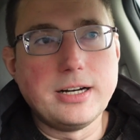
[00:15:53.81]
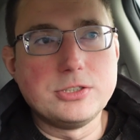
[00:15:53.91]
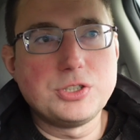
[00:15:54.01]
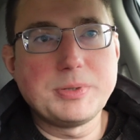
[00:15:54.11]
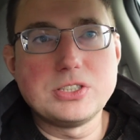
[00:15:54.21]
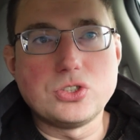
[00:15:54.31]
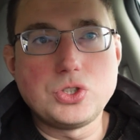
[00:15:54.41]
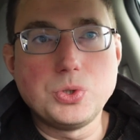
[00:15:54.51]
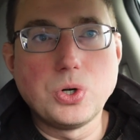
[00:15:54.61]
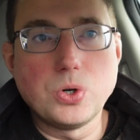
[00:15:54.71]
just because it's
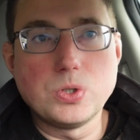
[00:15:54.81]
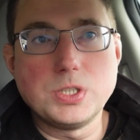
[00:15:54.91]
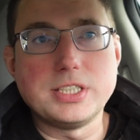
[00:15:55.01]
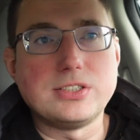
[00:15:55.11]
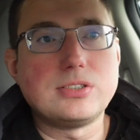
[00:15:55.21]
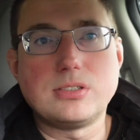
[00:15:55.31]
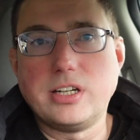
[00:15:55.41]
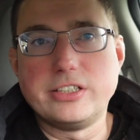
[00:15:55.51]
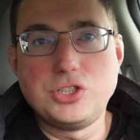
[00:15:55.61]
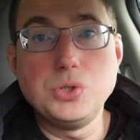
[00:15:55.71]
too cold, it's
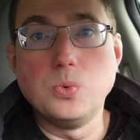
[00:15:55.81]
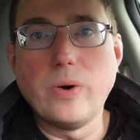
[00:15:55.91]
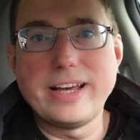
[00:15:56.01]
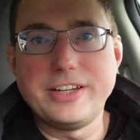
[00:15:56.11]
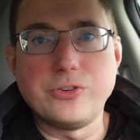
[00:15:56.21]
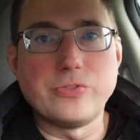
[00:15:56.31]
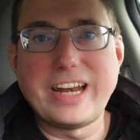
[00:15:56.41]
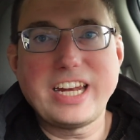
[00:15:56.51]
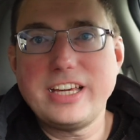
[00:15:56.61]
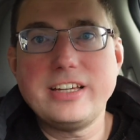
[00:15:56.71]
too wet and
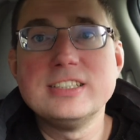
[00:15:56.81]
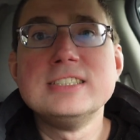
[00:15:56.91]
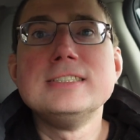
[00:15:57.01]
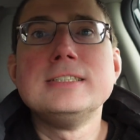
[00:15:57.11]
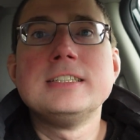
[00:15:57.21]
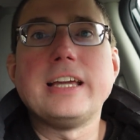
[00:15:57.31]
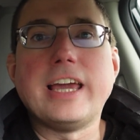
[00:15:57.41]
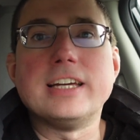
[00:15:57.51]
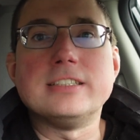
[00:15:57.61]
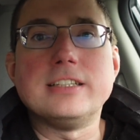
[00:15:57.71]
rainy,
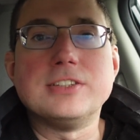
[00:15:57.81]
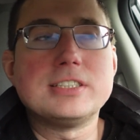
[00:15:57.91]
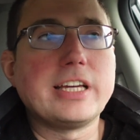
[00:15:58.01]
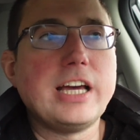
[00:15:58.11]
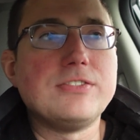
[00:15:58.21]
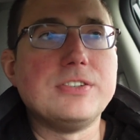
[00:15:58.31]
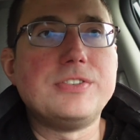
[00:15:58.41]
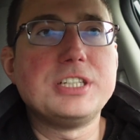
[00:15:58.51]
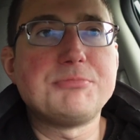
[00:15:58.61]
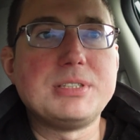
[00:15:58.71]
and unless I have a
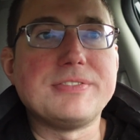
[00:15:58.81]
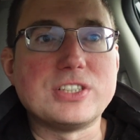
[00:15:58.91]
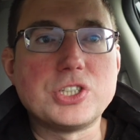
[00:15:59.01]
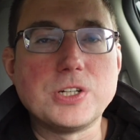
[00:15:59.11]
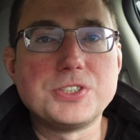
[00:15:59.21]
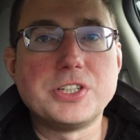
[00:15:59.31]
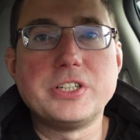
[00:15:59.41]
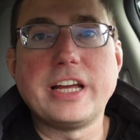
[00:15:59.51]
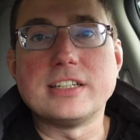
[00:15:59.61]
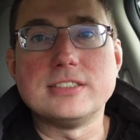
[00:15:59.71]
very specific
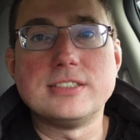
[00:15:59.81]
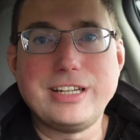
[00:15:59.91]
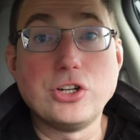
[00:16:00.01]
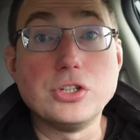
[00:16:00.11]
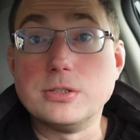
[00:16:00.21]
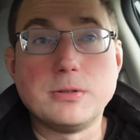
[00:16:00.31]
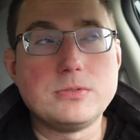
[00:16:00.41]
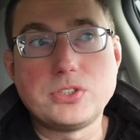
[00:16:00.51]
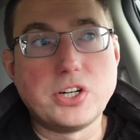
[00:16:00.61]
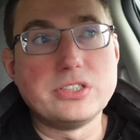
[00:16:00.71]
shelter and all the
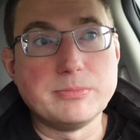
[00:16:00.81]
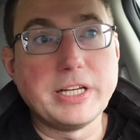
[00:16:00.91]
stars and